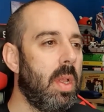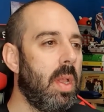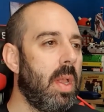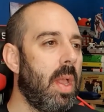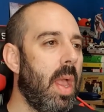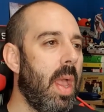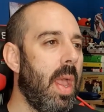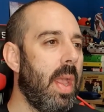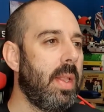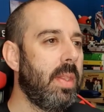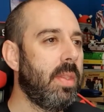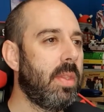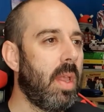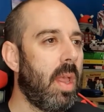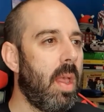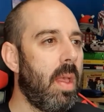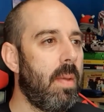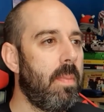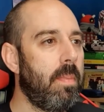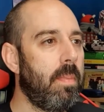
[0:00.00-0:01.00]
And
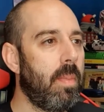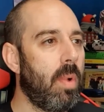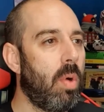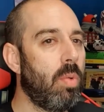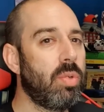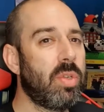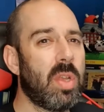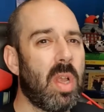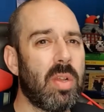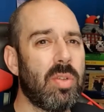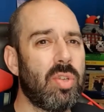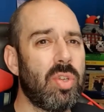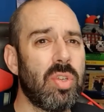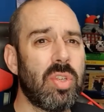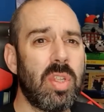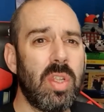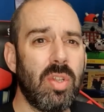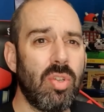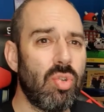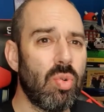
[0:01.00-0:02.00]
also, I
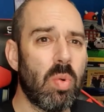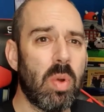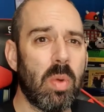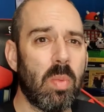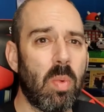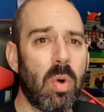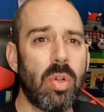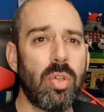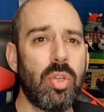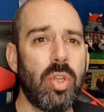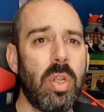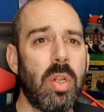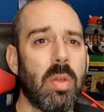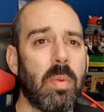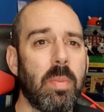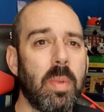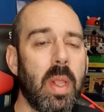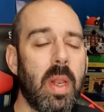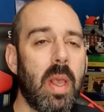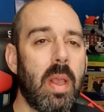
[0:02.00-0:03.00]
just enjoy watching
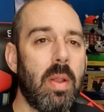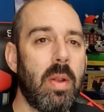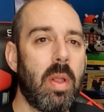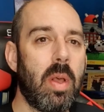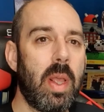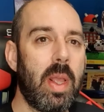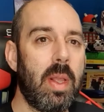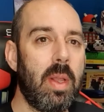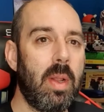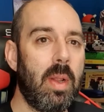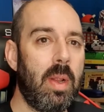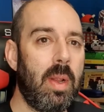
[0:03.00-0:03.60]
them, you know, like